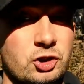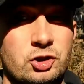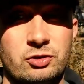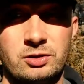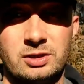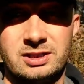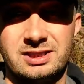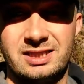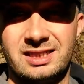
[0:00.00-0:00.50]

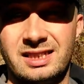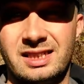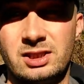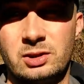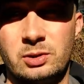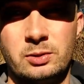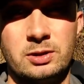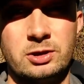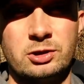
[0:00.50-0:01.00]
screw this thing
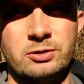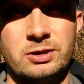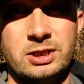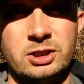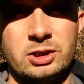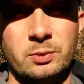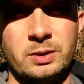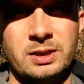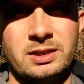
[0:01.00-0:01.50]
into a tree
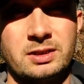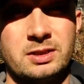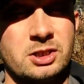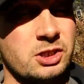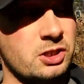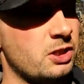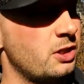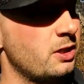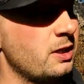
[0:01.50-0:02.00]
so we can
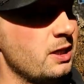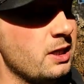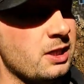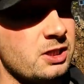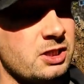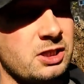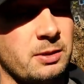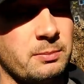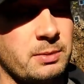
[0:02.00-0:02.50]
ensure
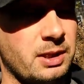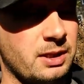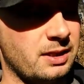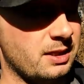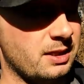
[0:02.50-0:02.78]
something